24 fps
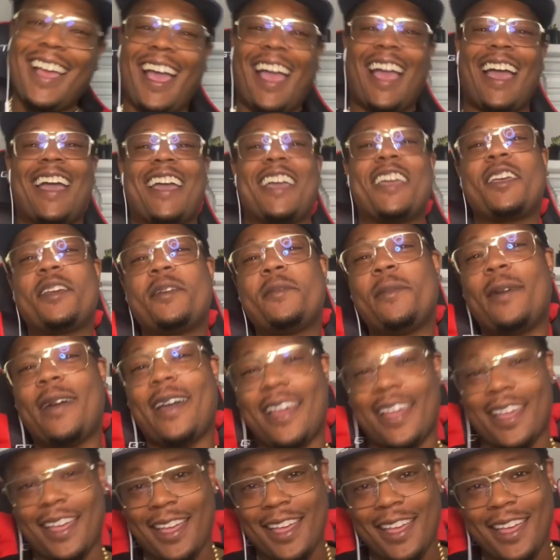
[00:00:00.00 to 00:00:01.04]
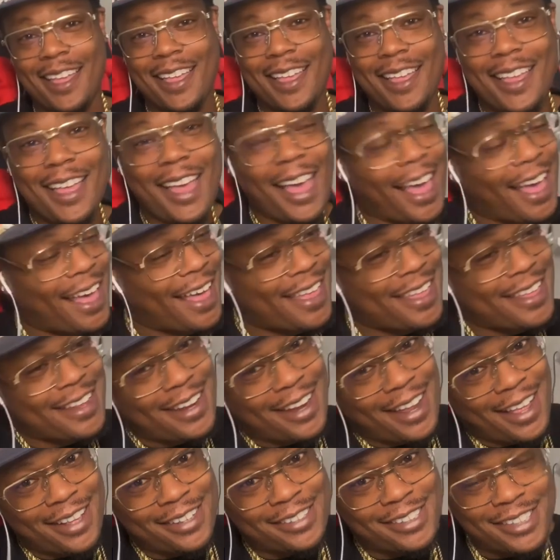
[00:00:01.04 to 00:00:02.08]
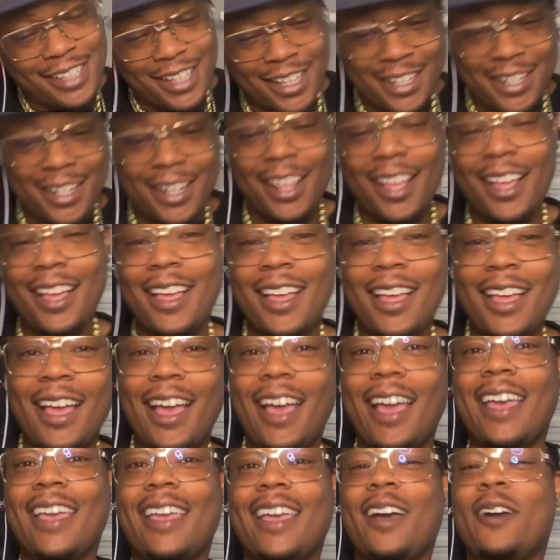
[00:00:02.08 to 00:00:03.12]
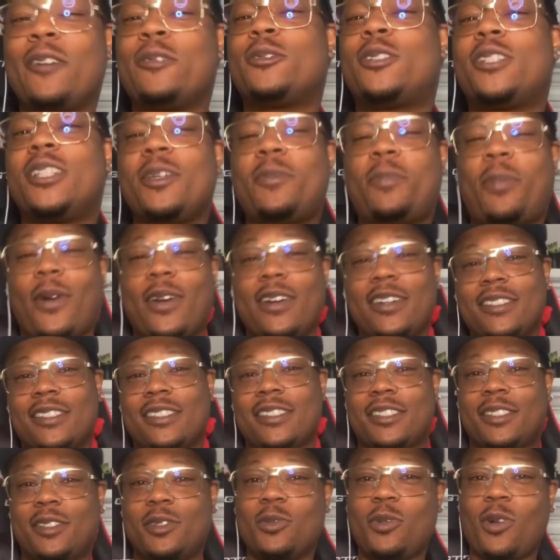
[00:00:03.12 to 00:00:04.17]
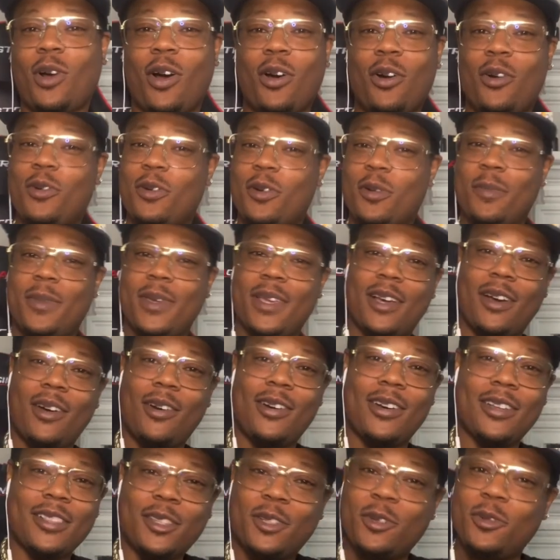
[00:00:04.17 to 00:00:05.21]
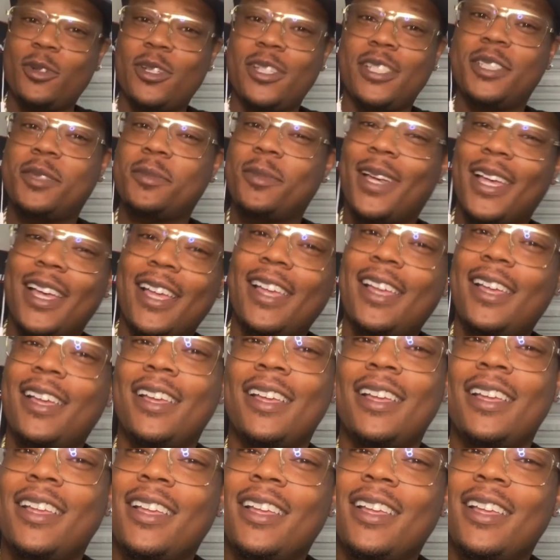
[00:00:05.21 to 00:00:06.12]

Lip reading: Hey, man. Hey, now say now. Hey, OG Percy too old to be going through this, man.